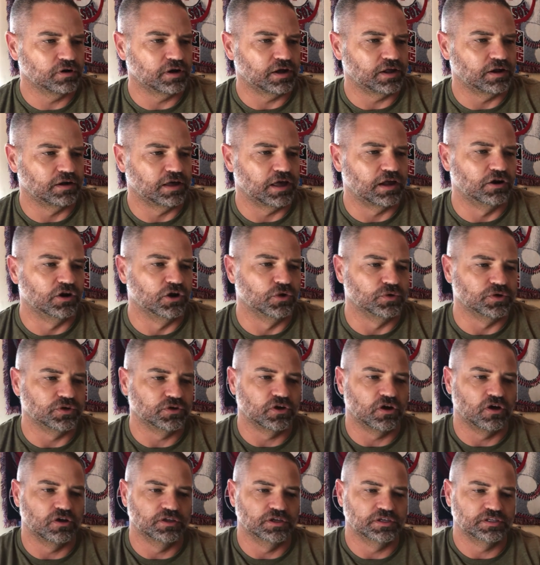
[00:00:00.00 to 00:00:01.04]
I don't, I don't, know what you
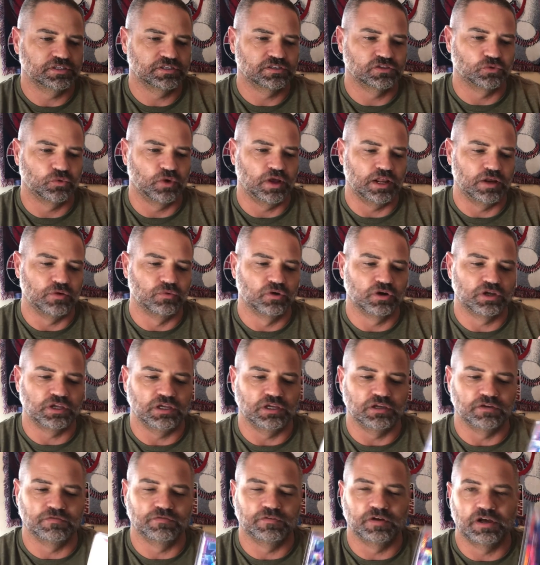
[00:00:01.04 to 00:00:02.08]
call this. It's a rated
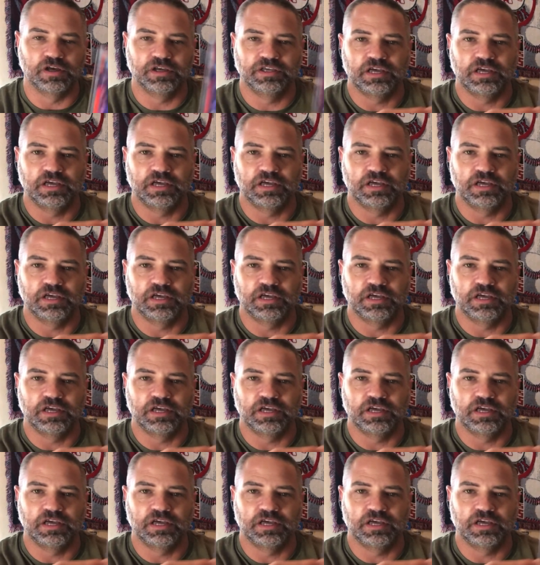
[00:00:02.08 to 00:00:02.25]
rookie of uh,